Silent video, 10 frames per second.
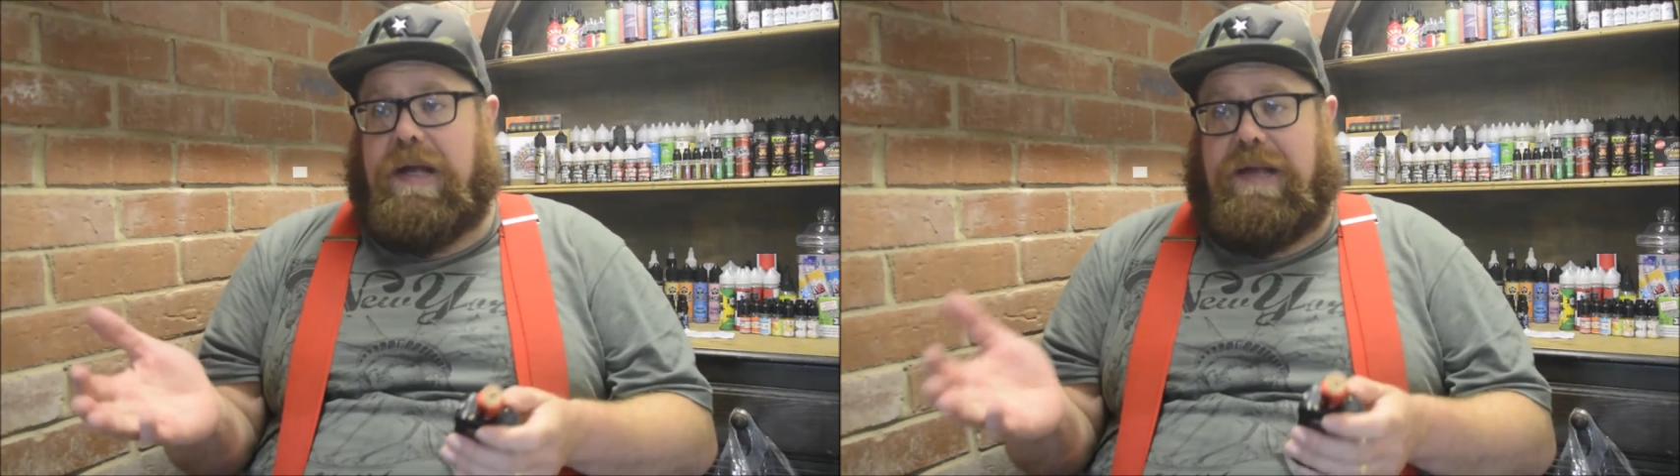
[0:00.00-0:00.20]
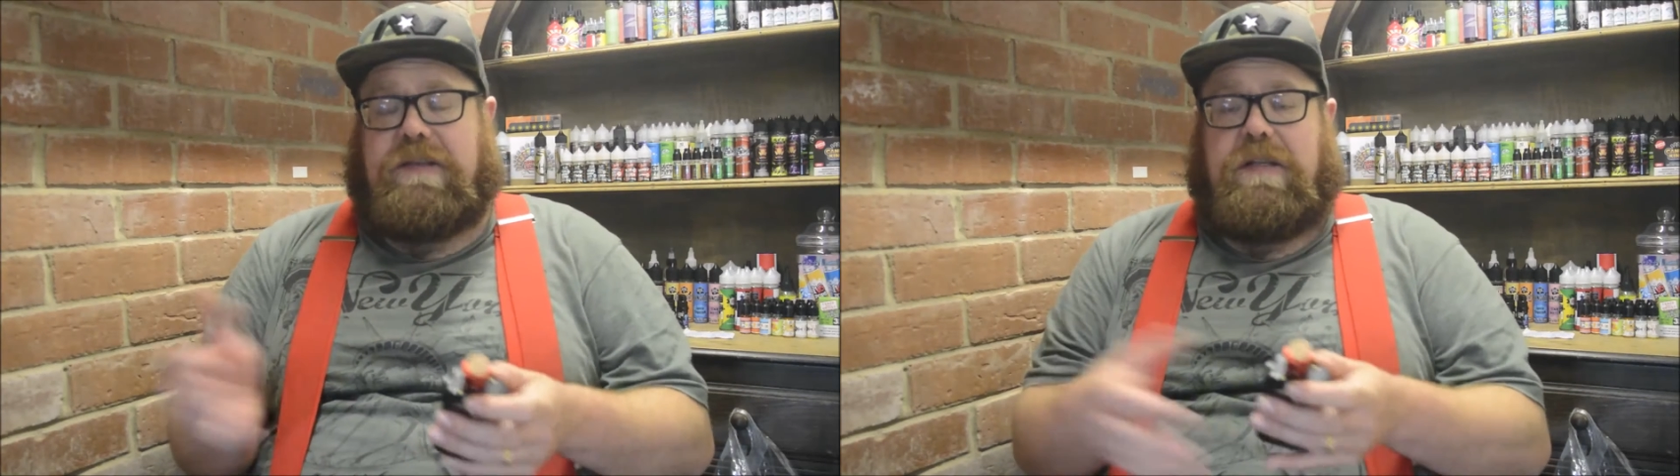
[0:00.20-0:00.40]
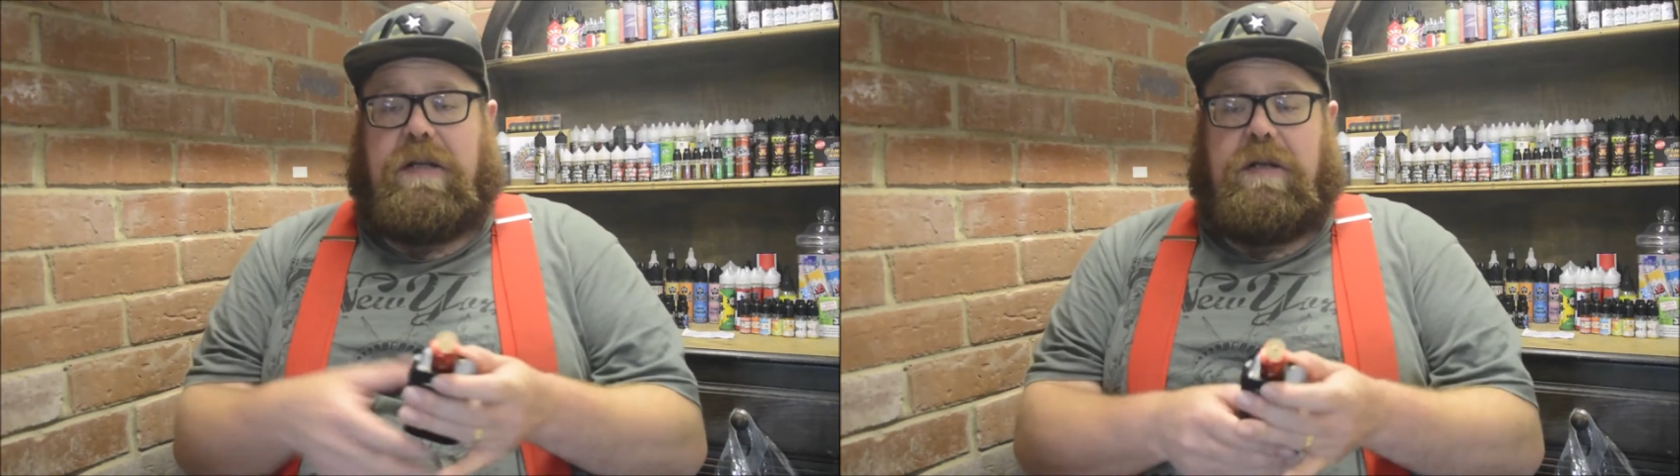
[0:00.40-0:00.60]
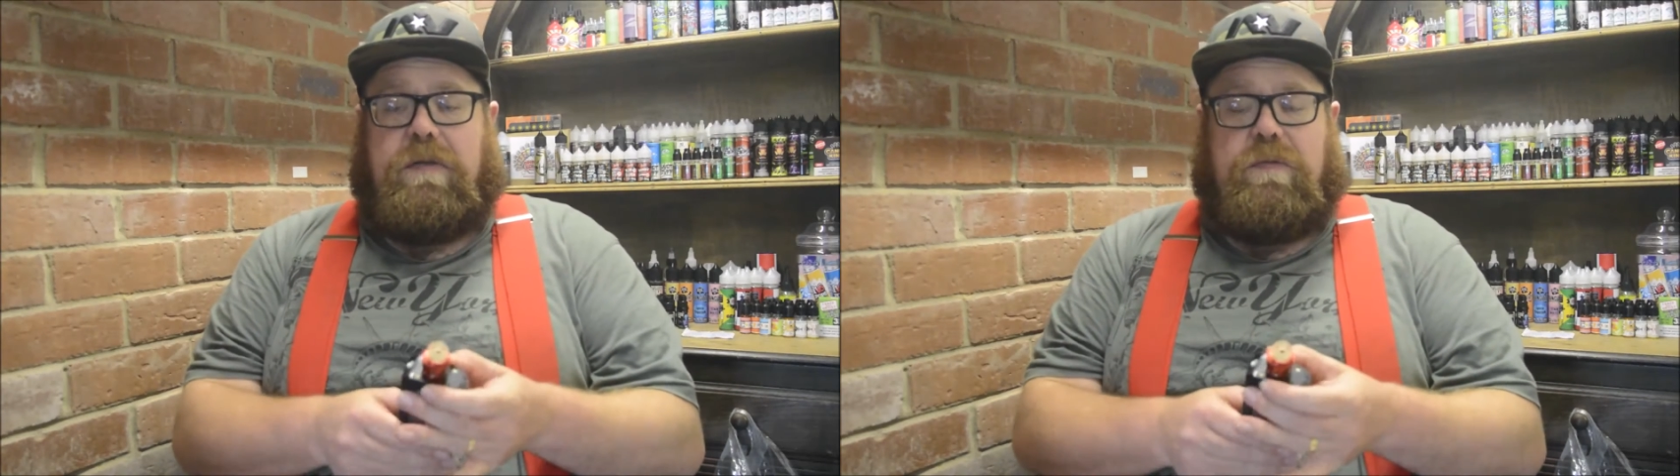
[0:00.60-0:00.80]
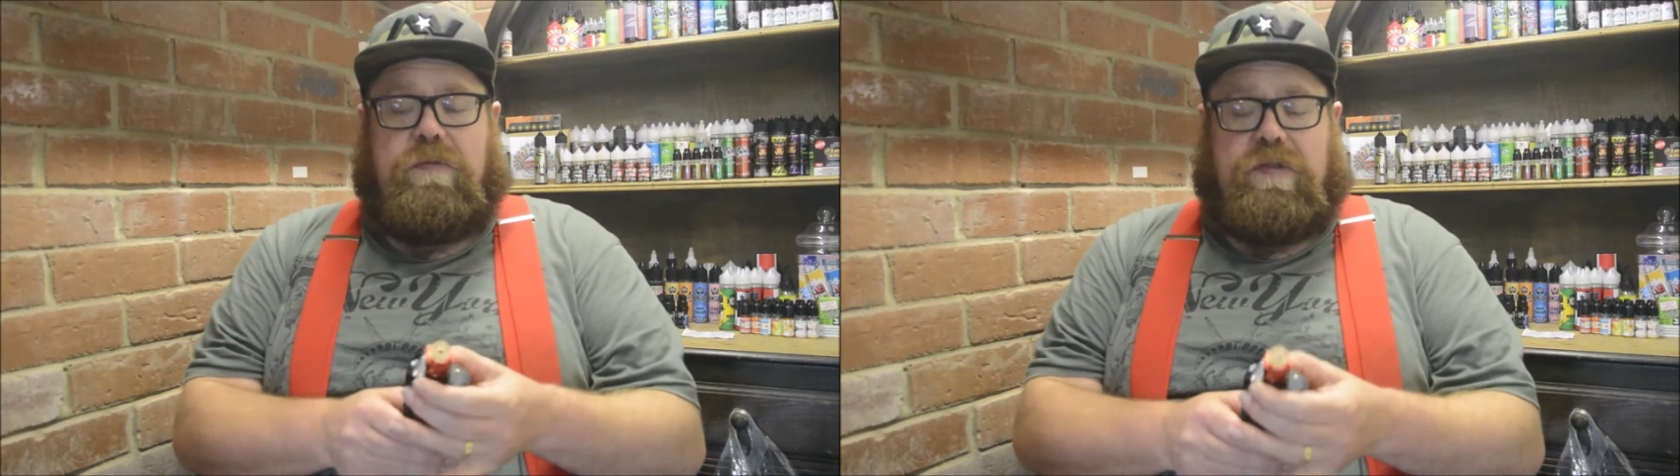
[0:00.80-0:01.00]
it's going to
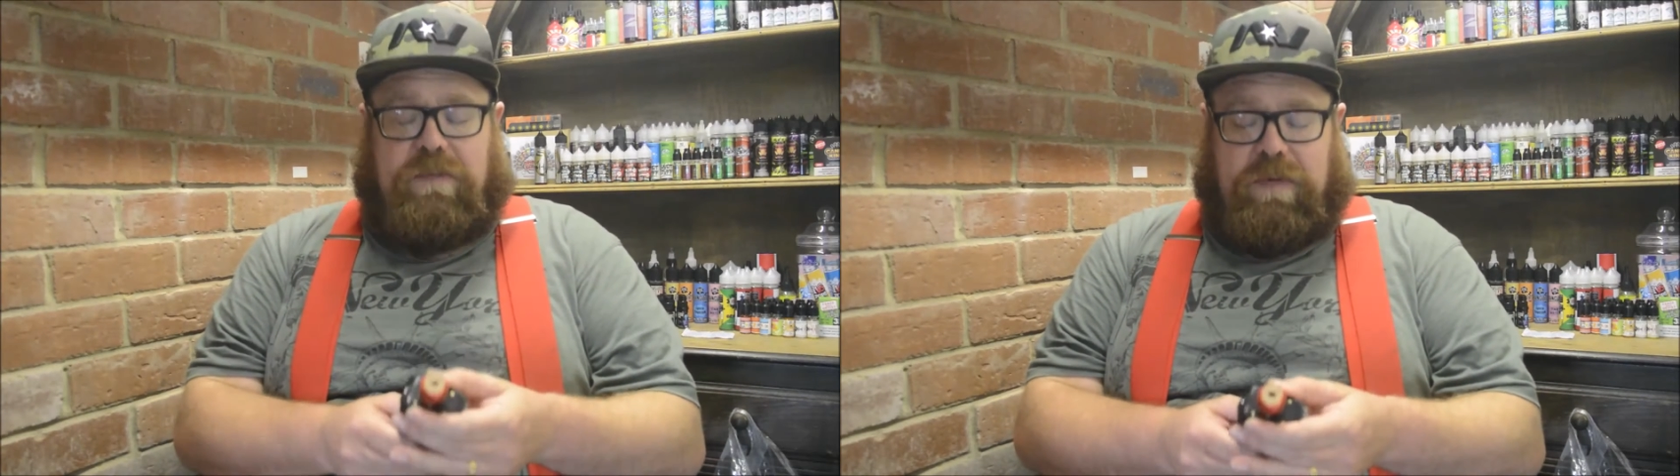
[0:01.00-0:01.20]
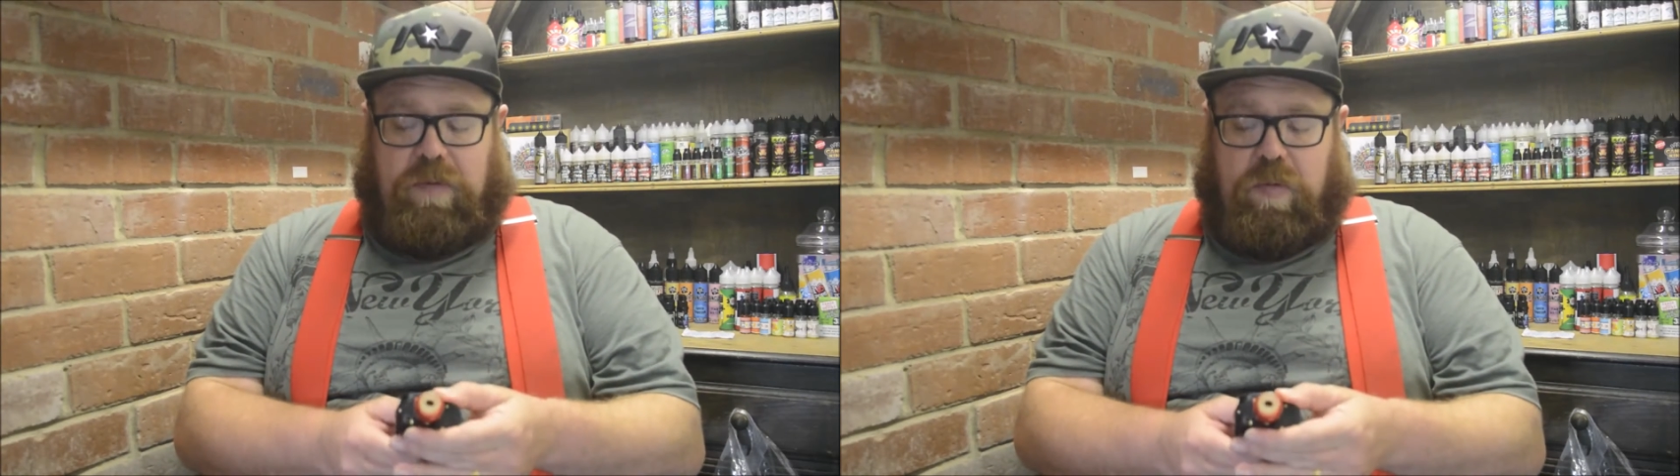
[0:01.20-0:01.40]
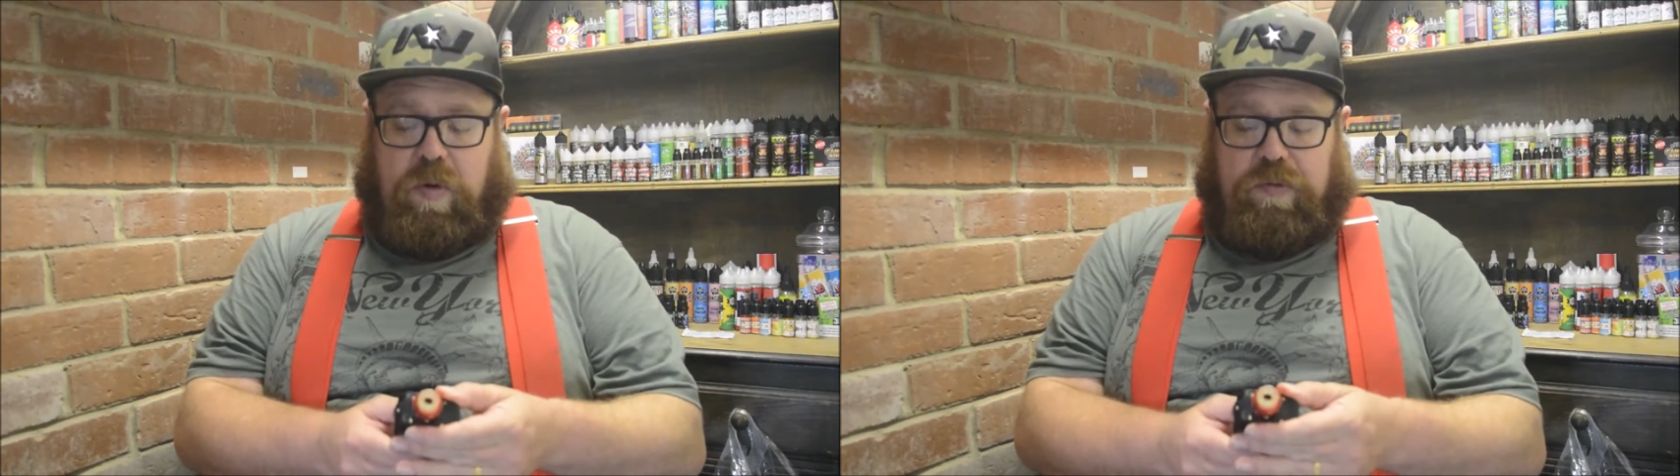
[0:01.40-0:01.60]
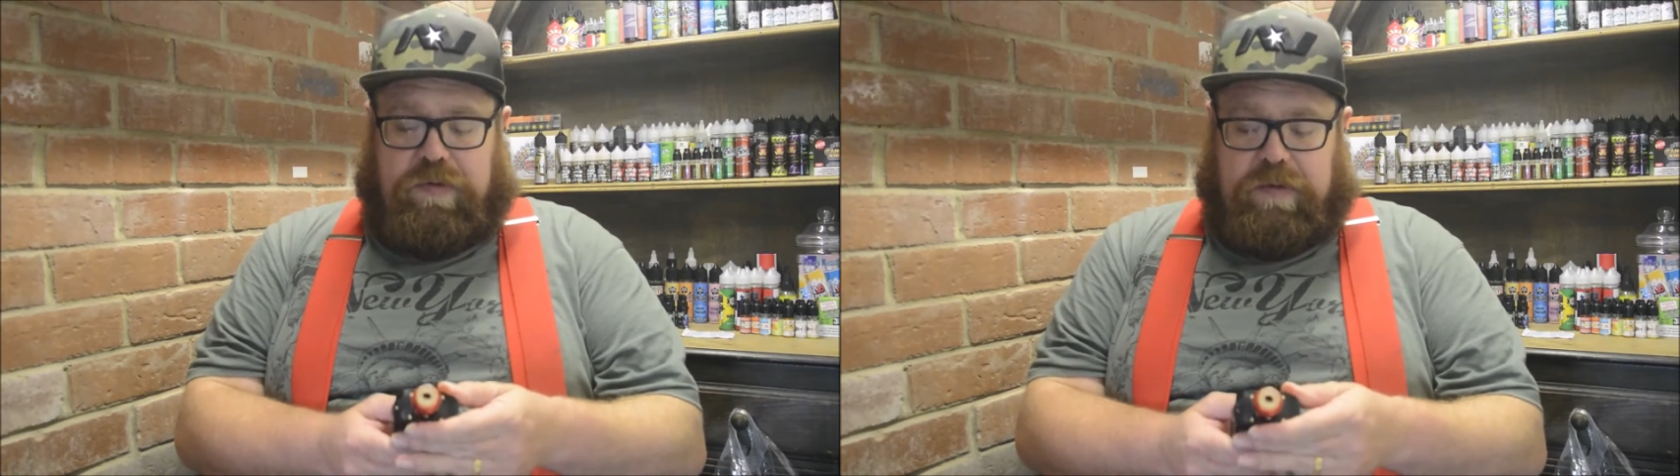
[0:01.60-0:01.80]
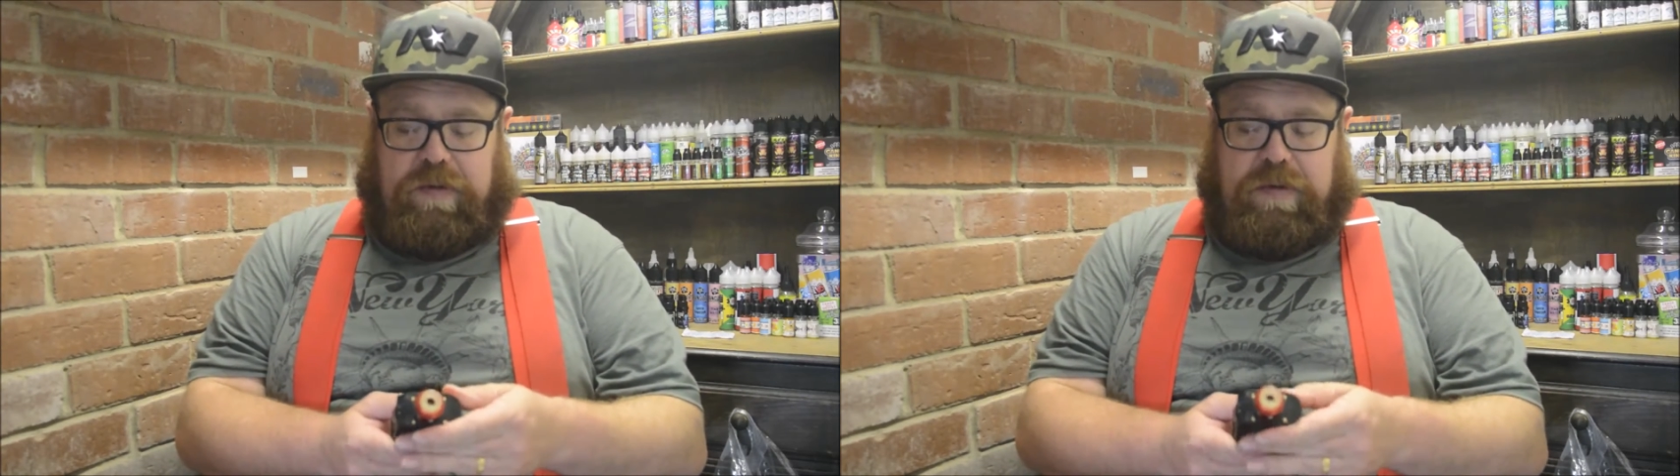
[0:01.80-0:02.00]
lose some of the
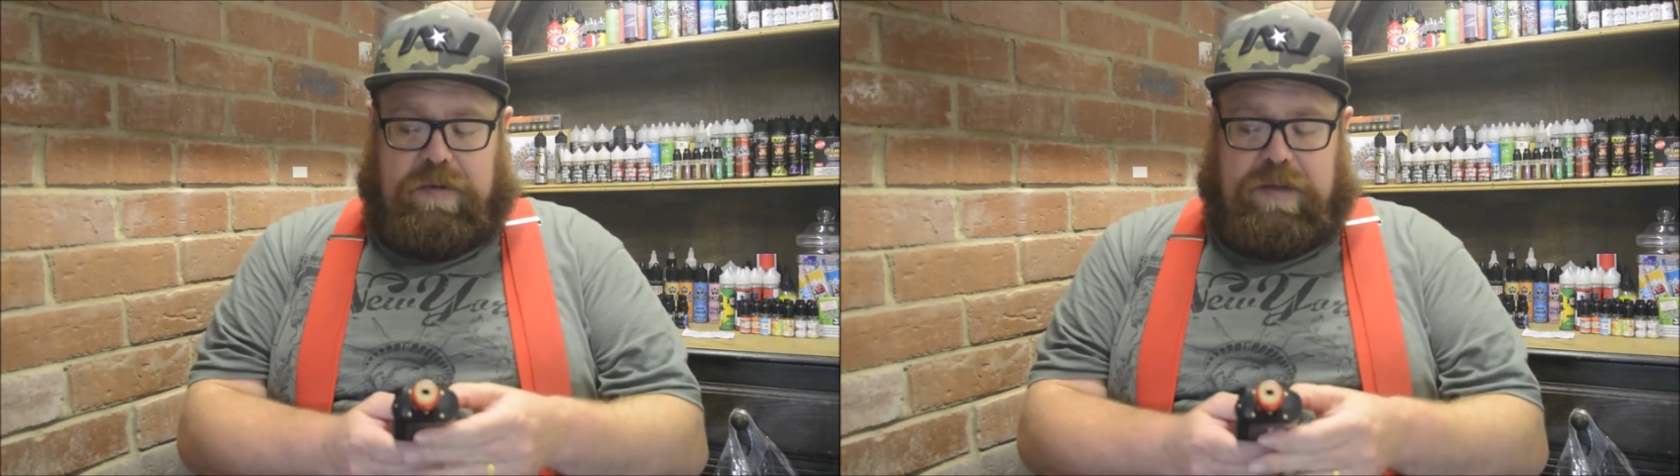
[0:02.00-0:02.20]
water